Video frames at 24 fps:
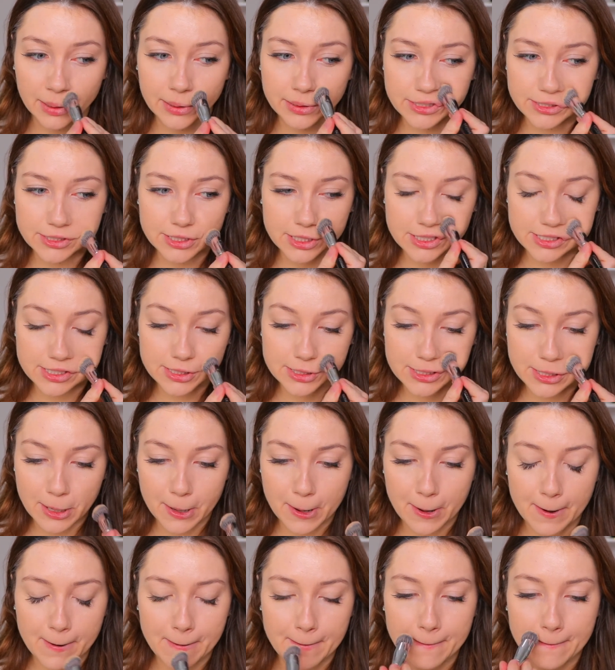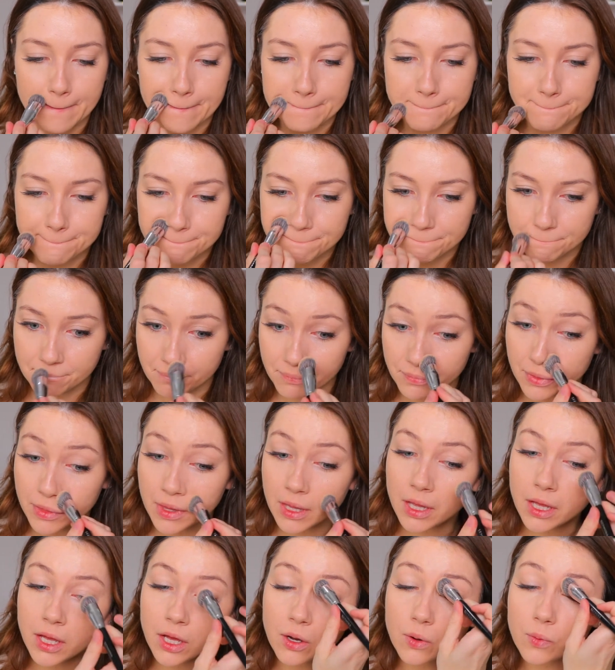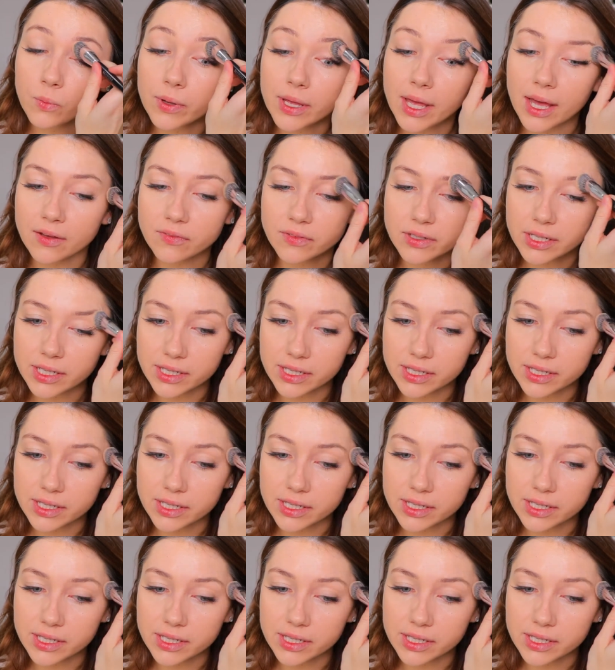just so we have an